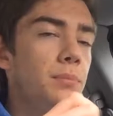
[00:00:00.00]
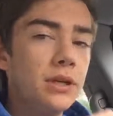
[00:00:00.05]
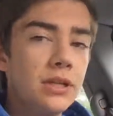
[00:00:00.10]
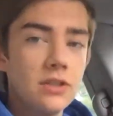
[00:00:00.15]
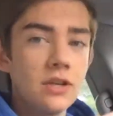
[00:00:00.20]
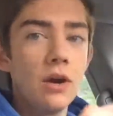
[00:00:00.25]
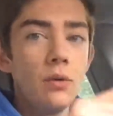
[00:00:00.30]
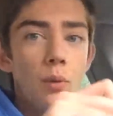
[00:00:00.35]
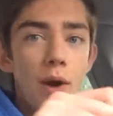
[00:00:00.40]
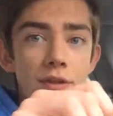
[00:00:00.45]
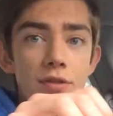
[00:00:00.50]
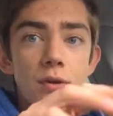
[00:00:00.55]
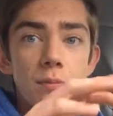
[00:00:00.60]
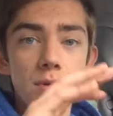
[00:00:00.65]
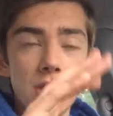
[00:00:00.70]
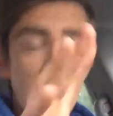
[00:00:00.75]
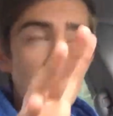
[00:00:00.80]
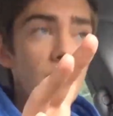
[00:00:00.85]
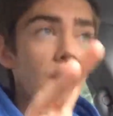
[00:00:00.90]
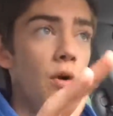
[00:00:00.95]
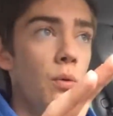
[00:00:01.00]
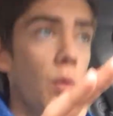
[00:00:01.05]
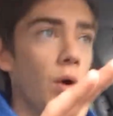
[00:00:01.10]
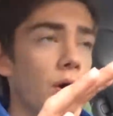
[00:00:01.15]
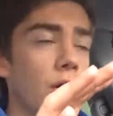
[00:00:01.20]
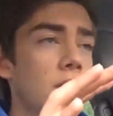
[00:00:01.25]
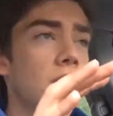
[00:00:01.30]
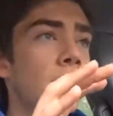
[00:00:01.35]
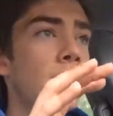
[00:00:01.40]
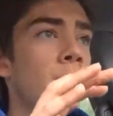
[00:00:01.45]
because I write them down at
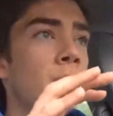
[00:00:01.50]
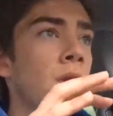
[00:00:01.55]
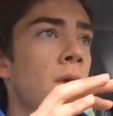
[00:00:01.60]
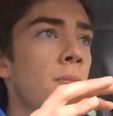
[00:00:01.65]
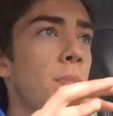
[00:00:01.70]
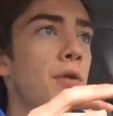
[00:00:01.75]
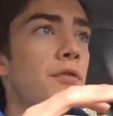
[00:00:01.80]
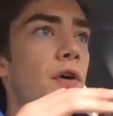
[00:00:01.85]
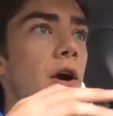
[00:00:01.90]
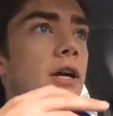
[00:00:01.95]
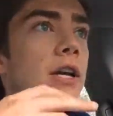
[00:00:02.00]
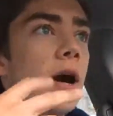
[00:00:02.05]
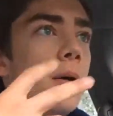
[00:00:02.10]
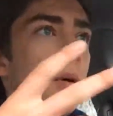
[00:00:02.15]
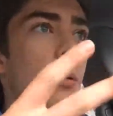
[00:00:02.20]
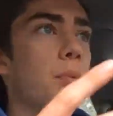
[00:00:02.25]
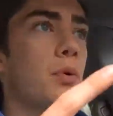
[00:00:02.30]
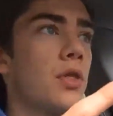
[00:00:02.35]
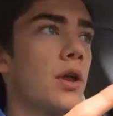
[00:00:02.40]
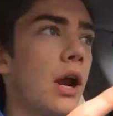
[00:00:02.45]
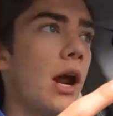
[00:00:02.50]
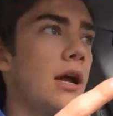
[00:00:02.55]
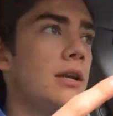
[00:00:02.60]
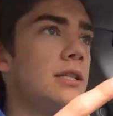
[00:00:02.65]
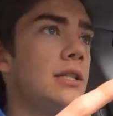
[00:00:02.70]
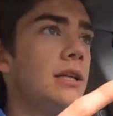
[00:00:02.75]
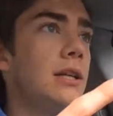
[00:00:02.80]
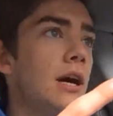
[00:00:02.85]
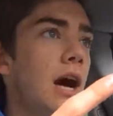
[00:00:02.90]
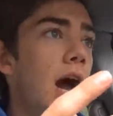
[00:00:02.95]
work. But if I come up with an
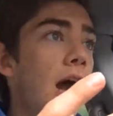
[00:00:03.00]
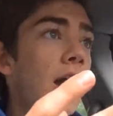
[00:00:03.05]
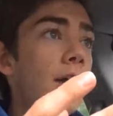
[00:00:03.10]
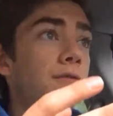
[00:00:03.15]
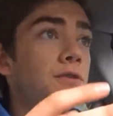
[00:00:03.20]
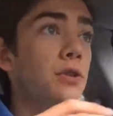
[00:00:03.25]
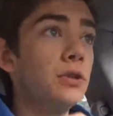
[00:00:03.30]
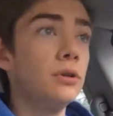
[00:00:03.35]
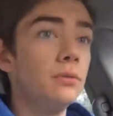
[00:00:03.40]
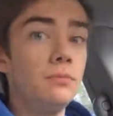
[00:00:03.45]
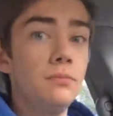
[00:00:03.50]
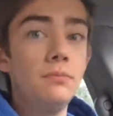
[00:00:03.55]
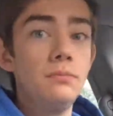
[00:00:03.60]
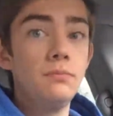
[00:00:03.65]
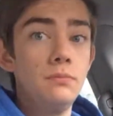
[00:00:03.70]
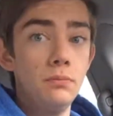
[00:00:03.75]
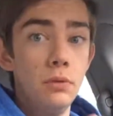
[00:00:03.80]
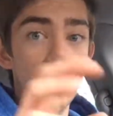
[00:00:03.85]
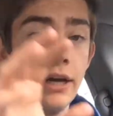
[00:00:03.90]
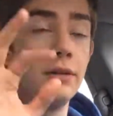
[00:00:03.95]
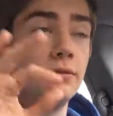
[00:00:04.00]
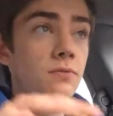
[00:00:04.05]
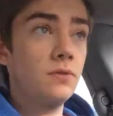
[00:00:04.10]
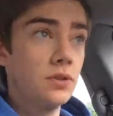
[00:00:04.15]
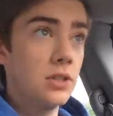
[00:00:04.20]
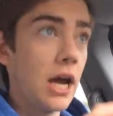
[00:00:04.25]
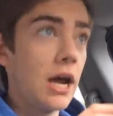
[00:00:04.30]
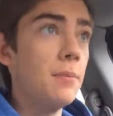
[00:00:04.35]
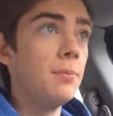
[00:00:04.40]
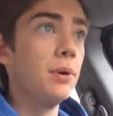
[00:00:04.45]
idea, I have to like
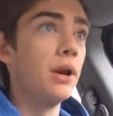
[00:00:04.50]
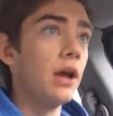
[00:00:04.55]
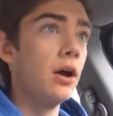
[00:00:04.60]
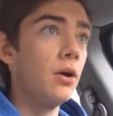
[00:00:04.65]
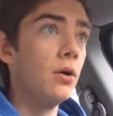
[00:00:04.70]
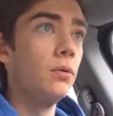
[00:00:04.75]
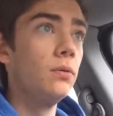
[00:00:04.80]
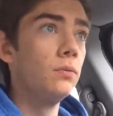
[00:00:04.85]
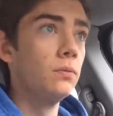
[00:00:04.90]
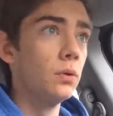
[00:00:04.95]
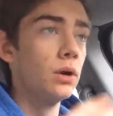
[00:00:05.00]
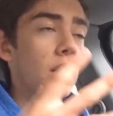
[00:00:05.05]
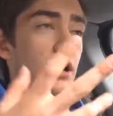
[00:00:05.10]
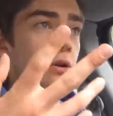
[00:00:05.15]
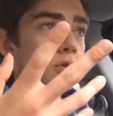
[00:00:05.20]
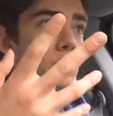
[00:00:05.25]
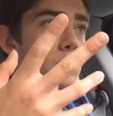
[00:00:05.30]
type it out, what I